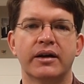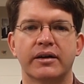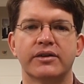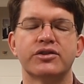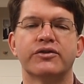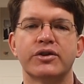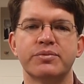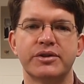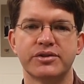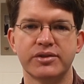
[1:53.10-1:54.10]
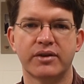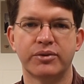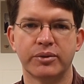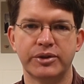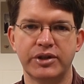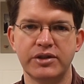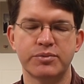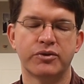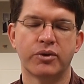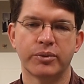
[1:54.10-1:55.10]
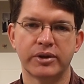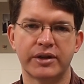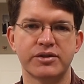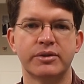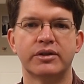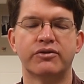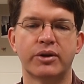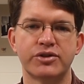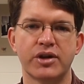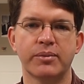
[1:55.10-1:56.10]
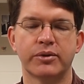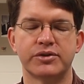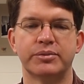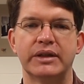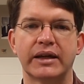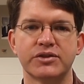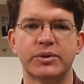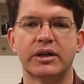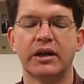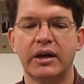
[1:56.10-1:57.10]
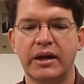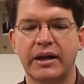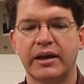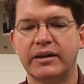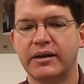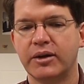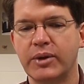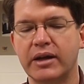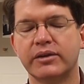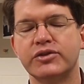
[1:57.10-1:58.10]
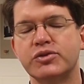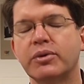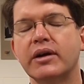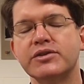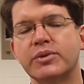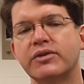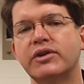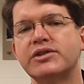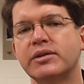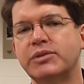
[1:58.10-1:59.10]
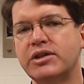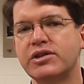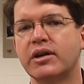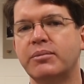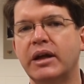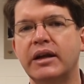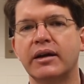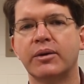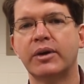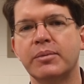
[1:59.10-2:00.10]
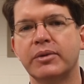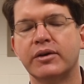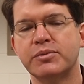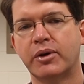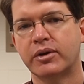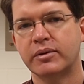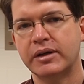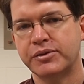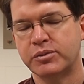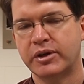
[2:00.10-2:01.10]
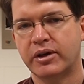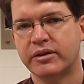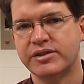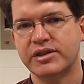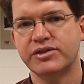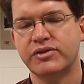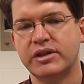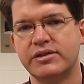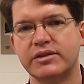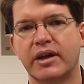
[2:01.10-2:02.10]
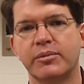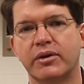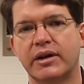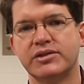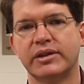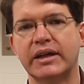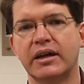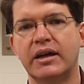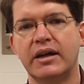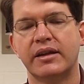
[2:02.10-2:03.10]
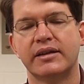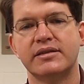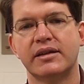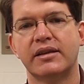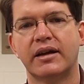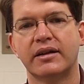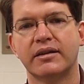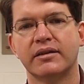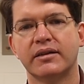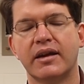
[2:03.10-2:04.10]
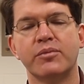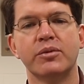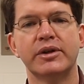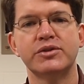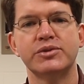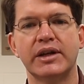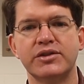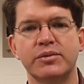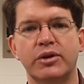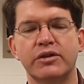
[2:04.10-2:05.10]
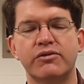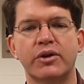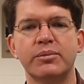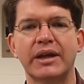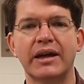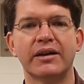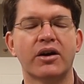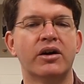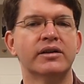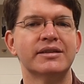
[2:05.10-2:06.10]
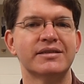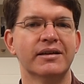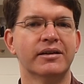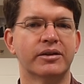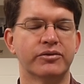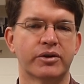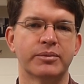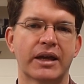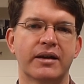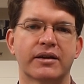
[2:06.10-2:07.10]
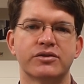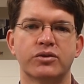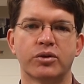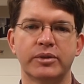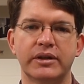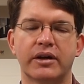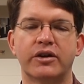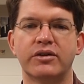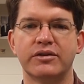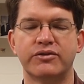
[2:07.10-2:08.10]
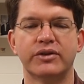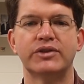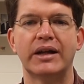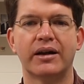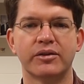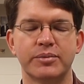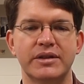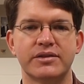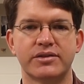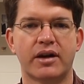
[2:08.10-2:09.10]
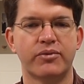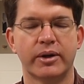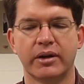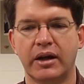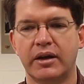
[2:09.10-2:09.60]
It's the first piece of software we teach before we launch them into Photoshop, which will be next week. And we had a little surprise when I finished up teaching on Monday. I up and I was poking around through my RSS feeds and came across a link that said that CameraBits was actually putting Photo Mechanic on sale. Photo Mechanic is normally a $150 piece of software.